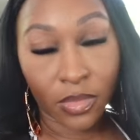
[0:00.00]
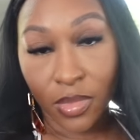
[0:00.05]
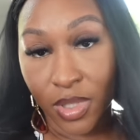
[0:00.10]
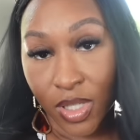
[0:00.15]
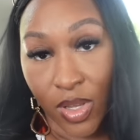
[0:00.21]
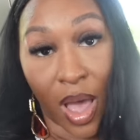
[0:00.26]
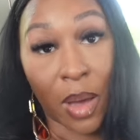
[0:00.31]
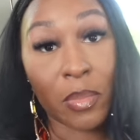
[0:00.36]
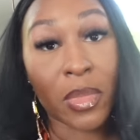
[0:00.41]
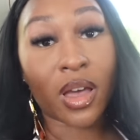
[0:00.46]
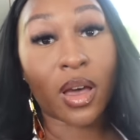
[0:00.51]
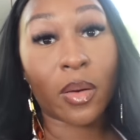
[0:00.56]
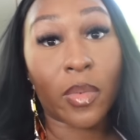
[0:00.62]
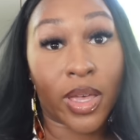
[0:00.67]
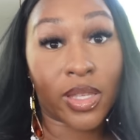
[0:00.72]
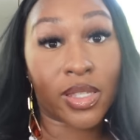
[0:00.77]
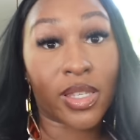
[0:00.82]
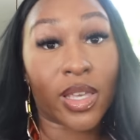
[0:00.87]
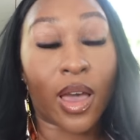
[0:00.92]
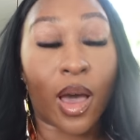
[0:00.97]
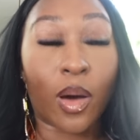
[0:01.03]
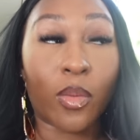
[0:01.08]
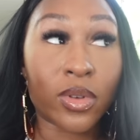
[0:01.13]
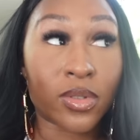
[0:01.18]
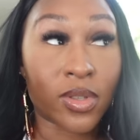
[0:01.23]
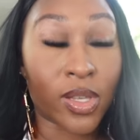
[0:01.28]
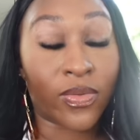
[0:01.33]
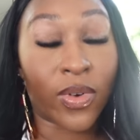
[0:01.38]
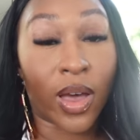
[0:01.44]
So I'm gonna come back to y'all
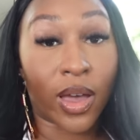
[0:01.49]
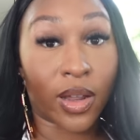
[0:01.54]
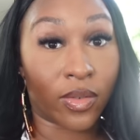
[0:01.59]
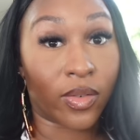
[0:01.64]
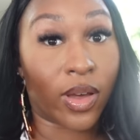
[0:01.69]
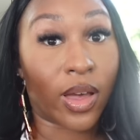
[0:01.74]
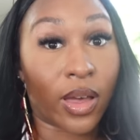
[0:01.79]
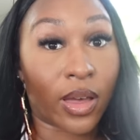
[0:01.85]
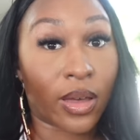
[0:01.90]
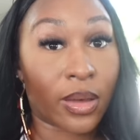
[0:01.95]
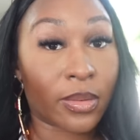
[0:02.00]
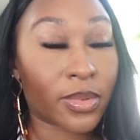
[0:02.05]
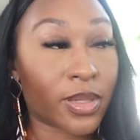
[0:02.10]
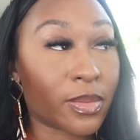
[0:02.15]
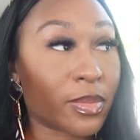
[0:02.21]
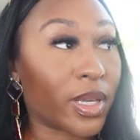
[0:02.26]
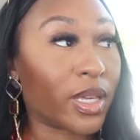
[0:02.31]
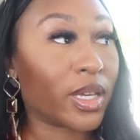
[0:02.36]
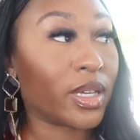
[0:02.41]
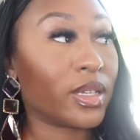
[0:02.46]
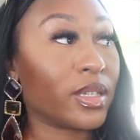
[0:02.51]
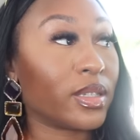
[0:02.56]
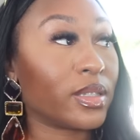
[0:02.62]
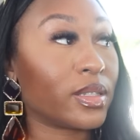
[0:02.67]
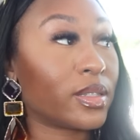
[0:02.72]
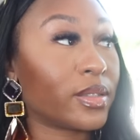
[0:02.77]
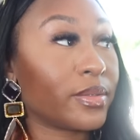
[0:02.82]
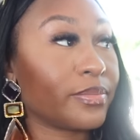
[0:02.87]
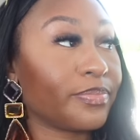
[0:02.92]
once we find vibes,
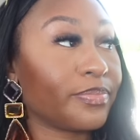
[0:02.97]
because